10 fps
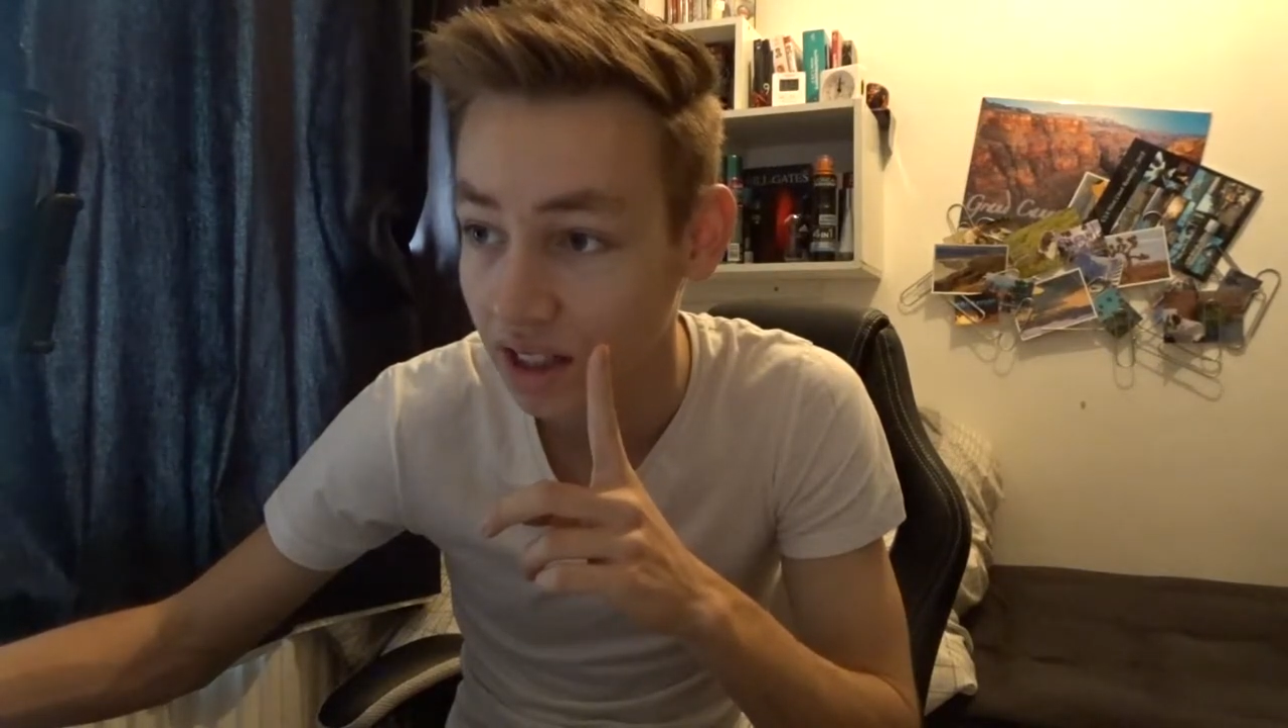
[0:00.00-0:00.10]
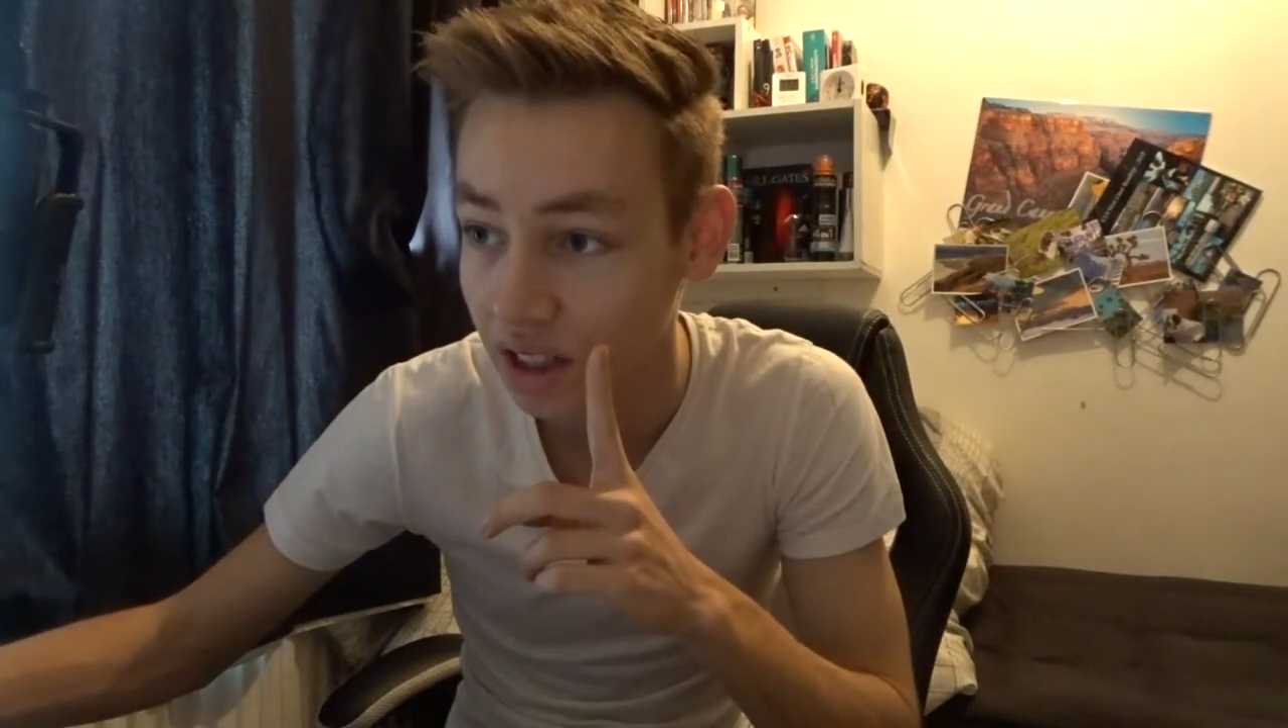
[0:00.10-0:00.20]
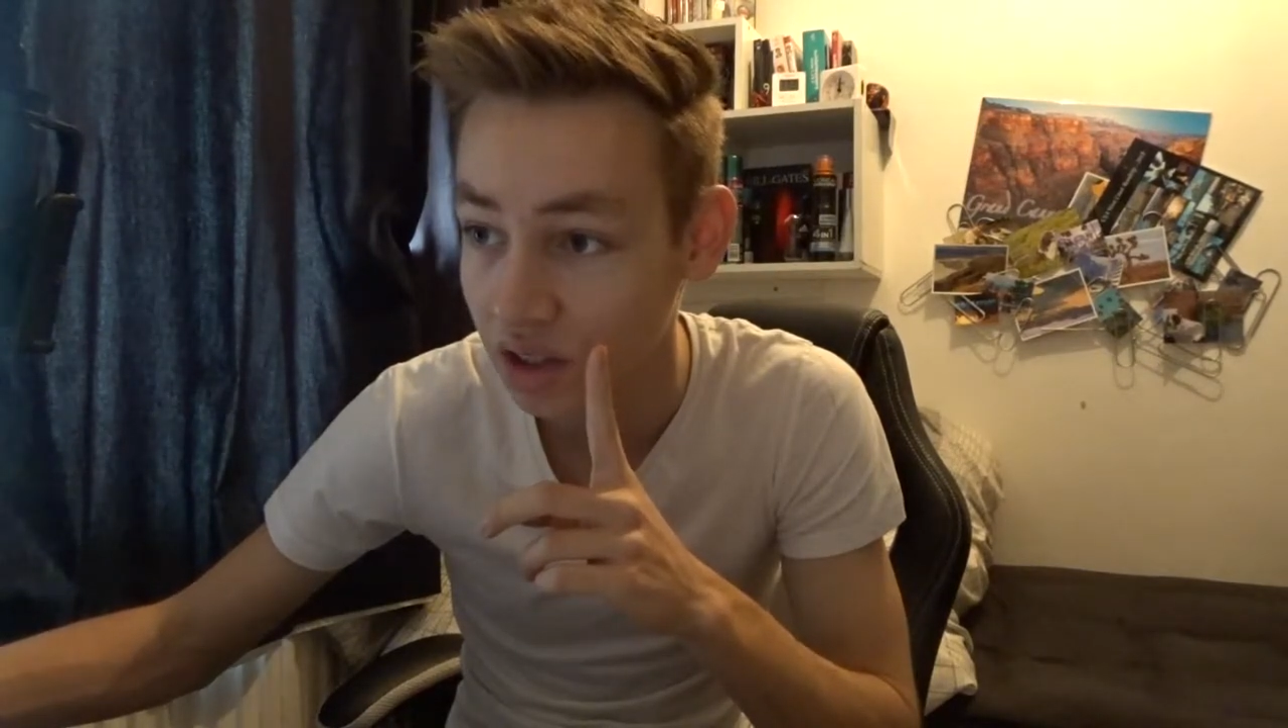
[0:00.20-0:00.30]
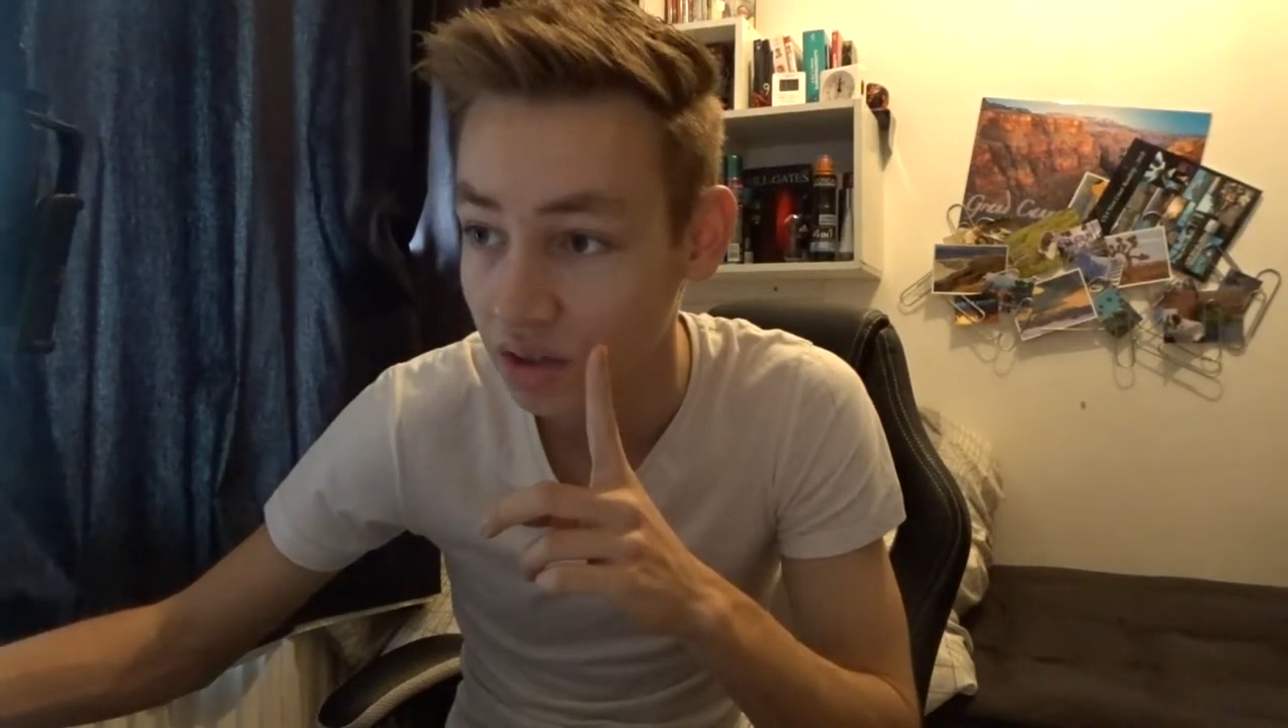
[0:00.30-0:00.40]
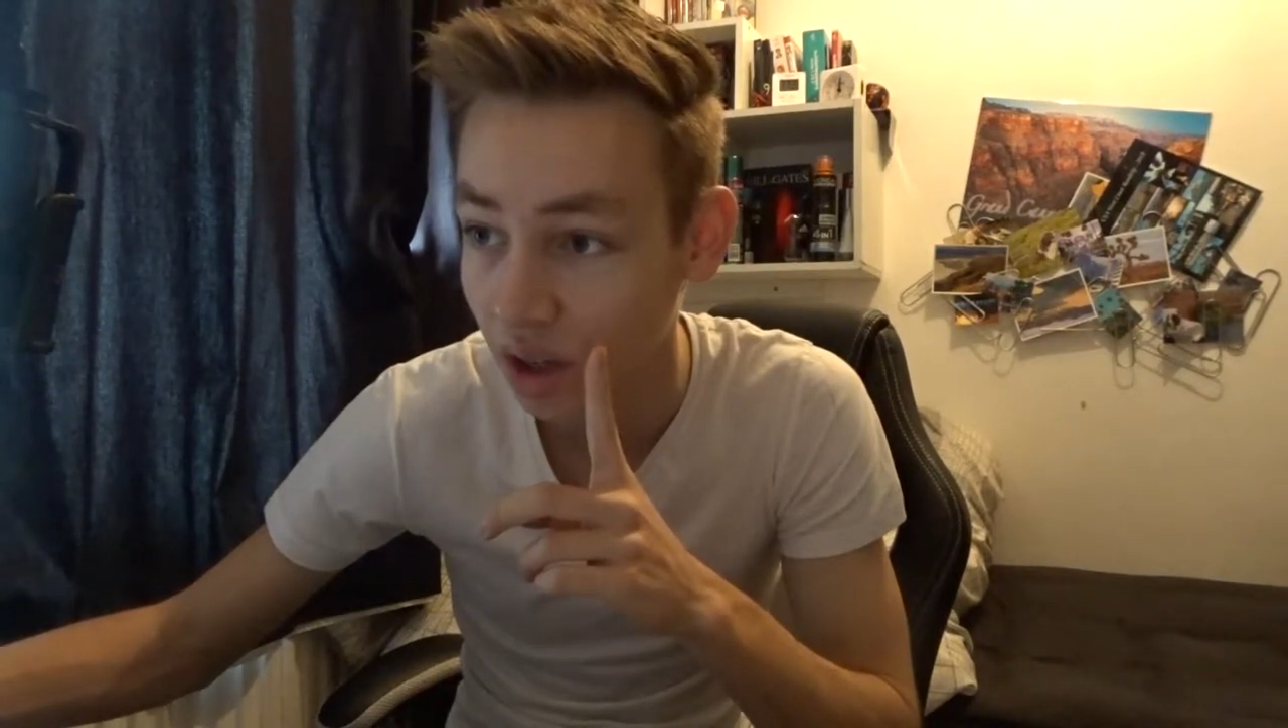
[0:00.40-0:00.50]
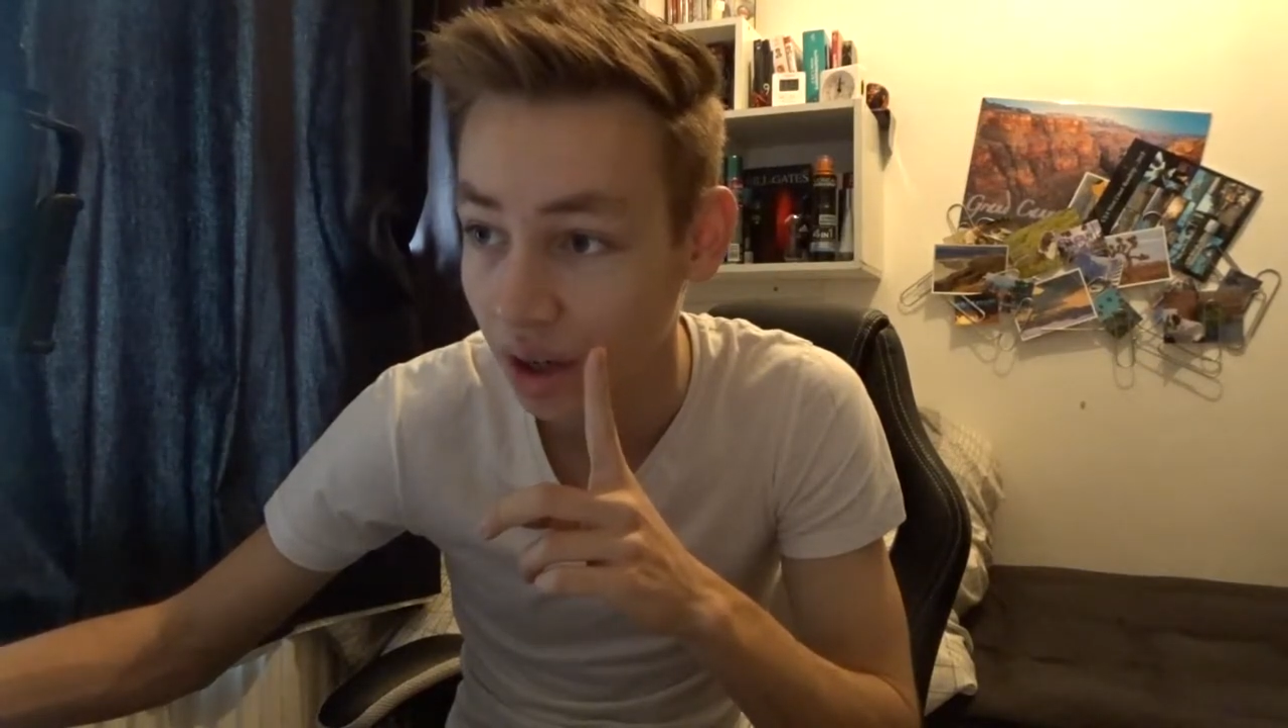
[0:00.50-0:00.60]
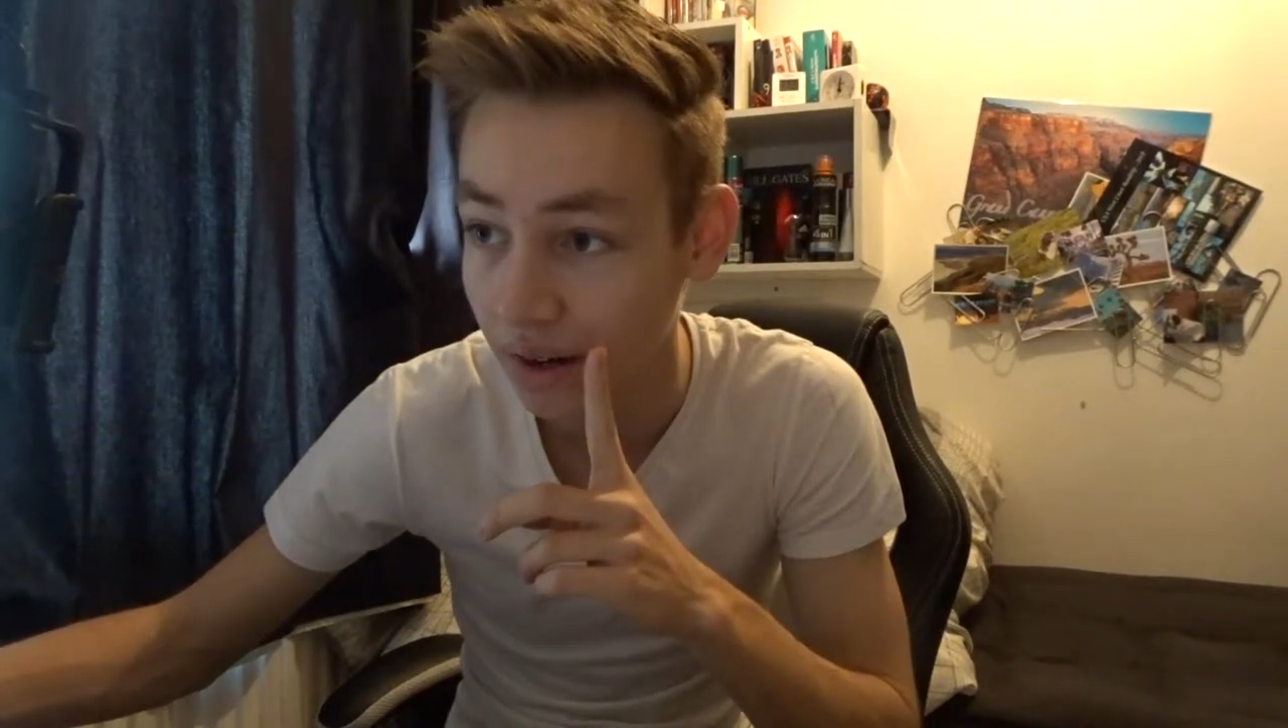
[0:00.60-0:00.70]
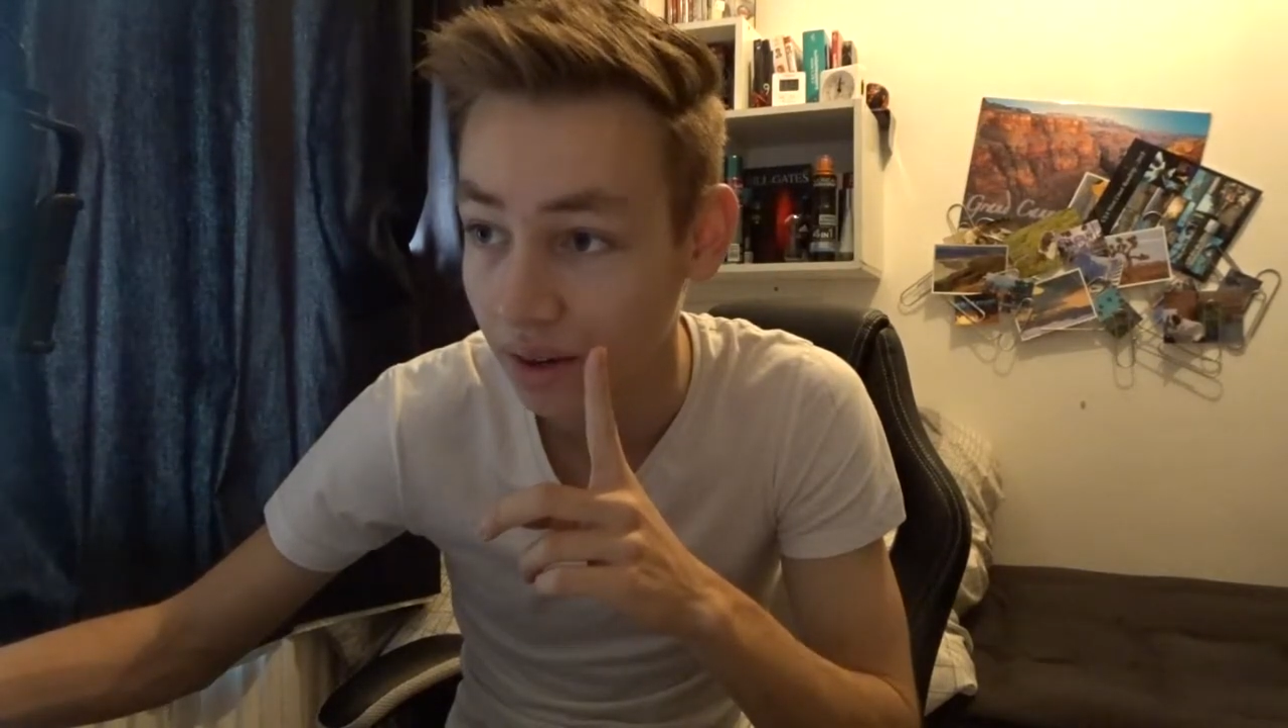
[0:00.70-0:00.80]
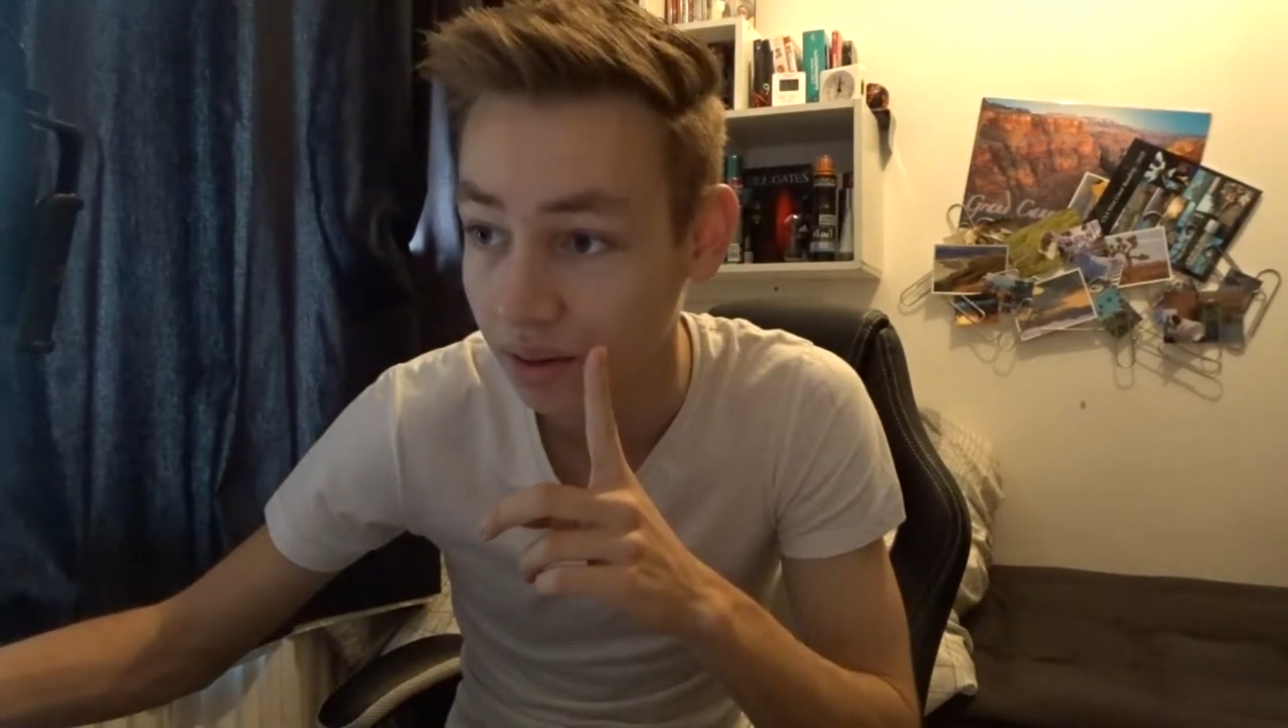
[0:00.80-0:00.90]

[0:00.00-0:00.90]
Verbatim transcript: the intro and then